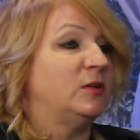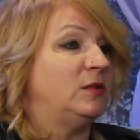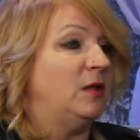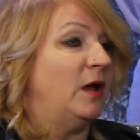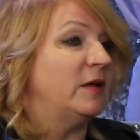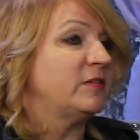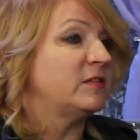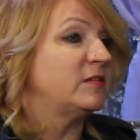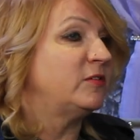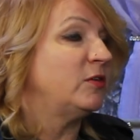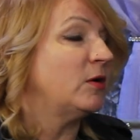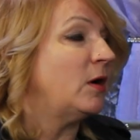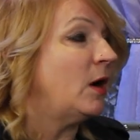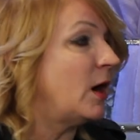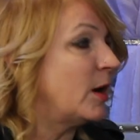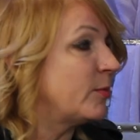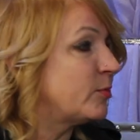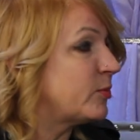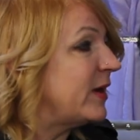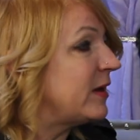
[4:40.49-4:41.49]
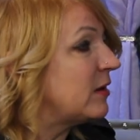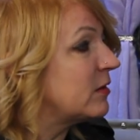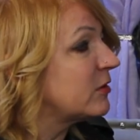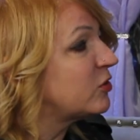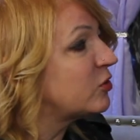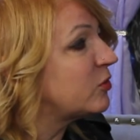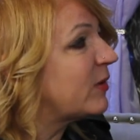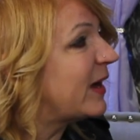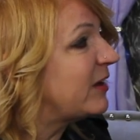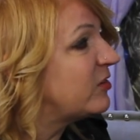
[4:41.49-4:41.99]
your losses, your heartbreak, your
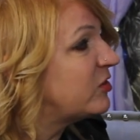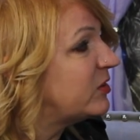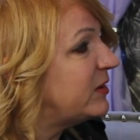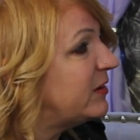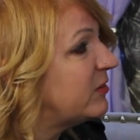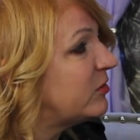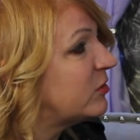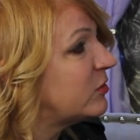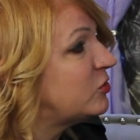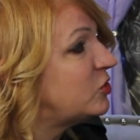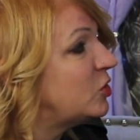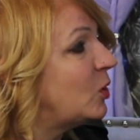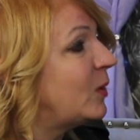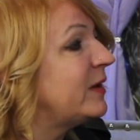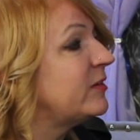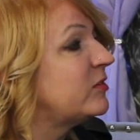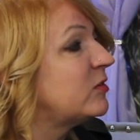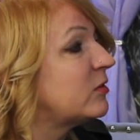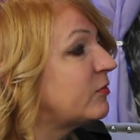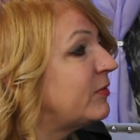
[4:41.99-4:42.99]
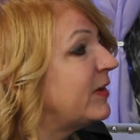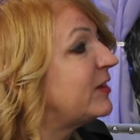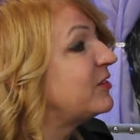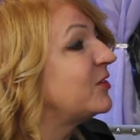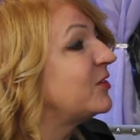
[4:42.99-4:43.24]
tragedies, your joys, your victories. I